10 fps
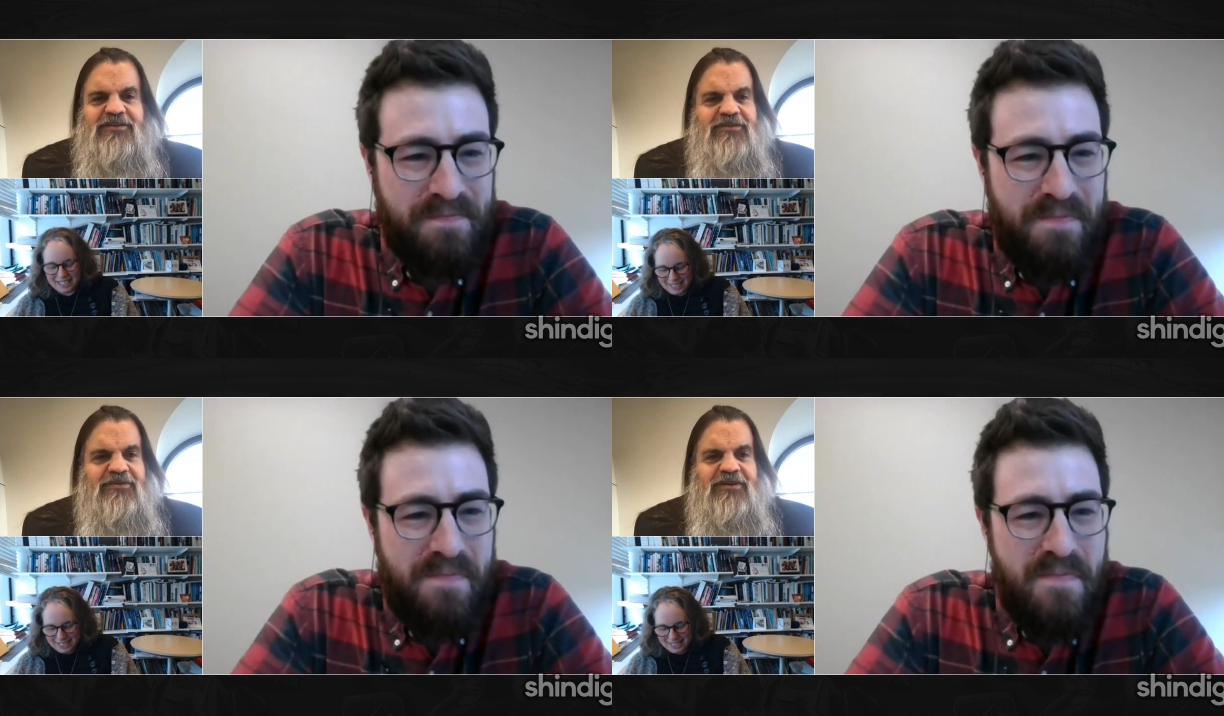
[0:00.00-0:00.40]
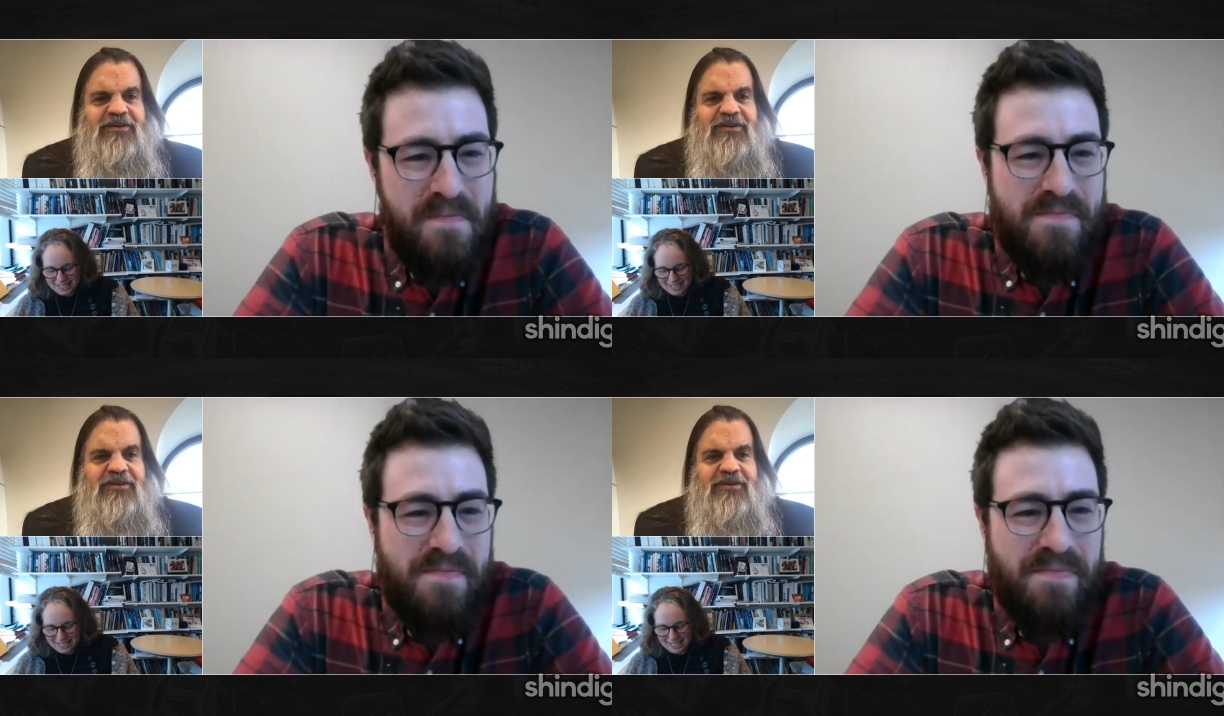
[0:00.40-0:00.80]
Speaker 1: you. It's great
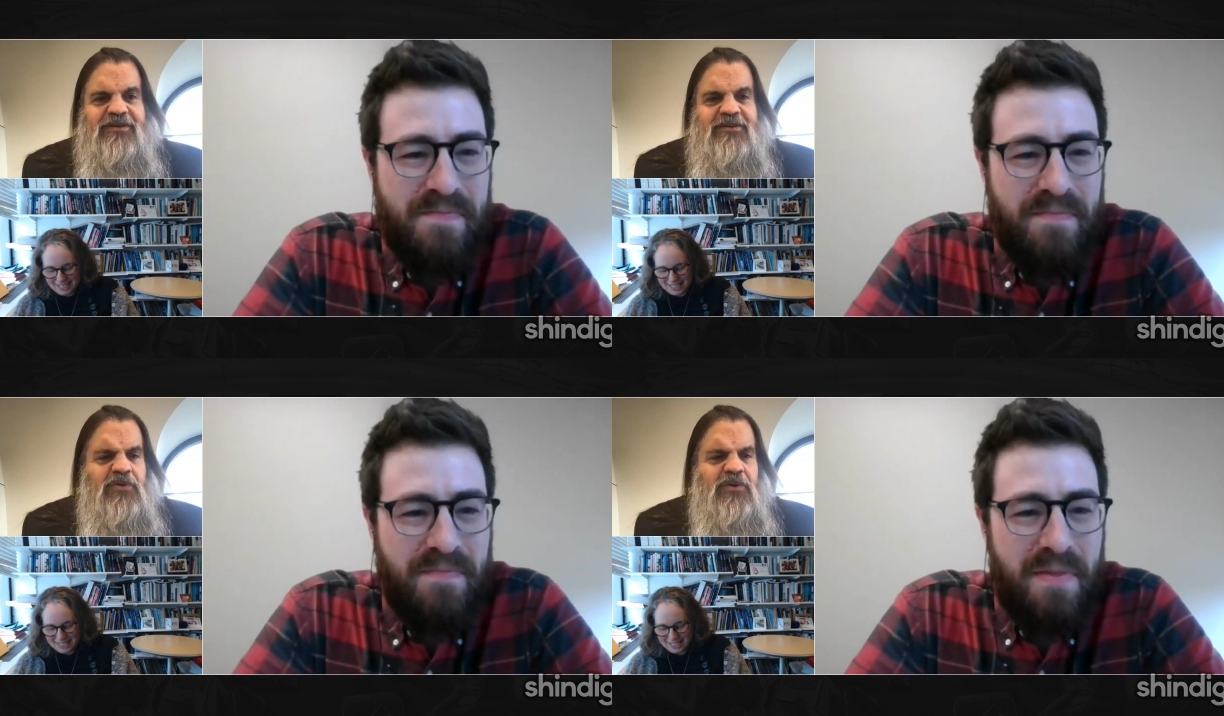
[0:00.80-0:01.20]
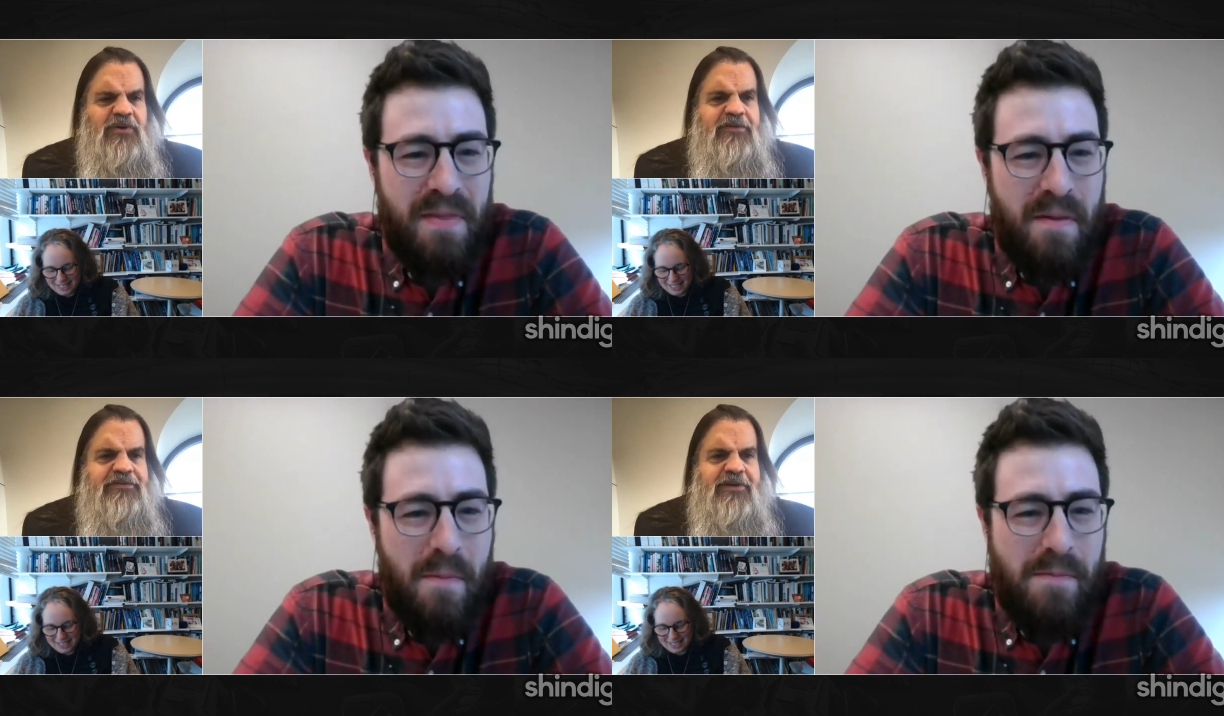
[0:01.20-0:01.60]
to
Speaker 2: see
Speaker 1: you. Where, where have